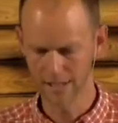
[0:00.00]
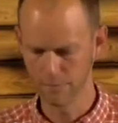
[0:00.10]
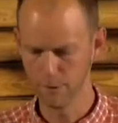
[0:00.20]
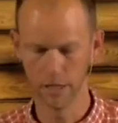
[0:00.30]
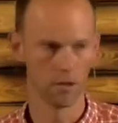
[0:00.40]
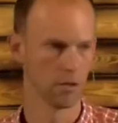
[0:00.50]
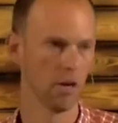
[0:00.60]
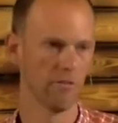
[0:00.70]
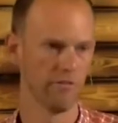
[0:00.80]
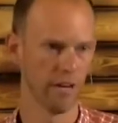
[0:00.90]
as a pillar
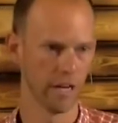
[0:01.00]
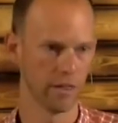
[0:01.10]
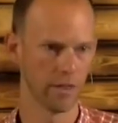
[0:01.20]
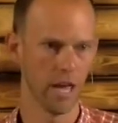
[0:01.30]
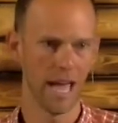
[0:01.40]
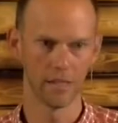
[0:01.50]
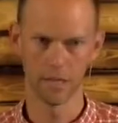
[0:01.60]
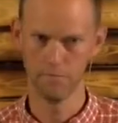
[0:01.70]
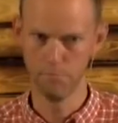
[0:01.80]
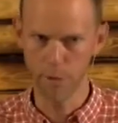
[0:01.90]
of faith, as
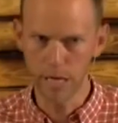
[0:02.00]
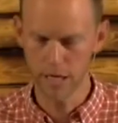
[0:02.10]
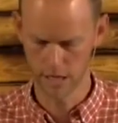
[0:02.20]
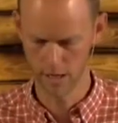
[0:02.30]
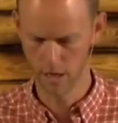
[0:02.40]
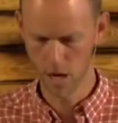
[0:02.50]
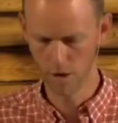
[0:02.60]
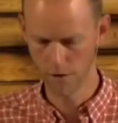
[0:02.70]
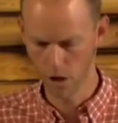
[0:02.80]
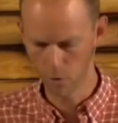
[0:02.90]
a beacon
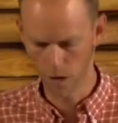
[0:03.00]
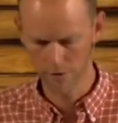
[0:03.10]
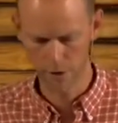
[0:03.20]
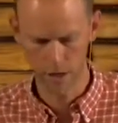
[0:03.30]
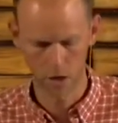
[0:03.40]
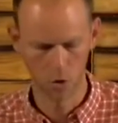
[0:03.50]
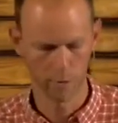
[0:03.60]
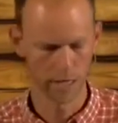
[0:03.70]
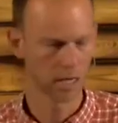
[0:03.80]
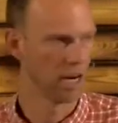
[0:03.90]
of unwavering
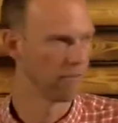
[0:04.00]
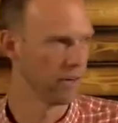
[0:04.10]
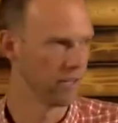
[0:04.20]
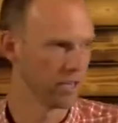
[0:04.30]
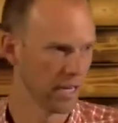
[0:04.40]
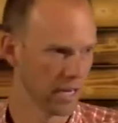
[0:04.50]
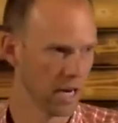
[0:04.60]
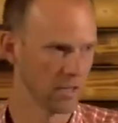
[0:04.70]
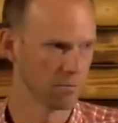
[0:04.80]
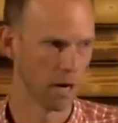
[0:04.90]
hope and confidence in
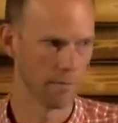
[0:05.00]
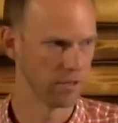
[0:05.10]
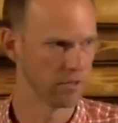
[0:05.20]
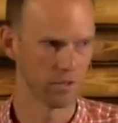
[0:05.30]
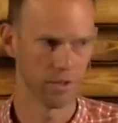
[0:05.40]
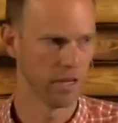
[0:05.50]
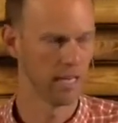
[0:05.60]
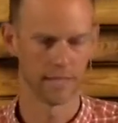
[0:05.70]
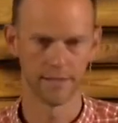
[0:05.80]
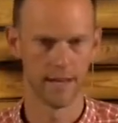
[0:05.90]
God's promises.
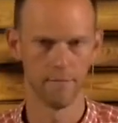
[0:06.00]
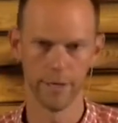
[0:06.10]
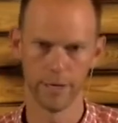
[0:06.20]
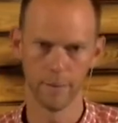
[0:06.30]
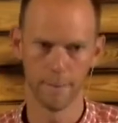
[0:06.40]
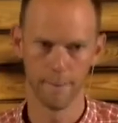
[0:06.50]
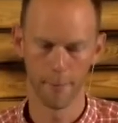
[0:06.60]
That's not me.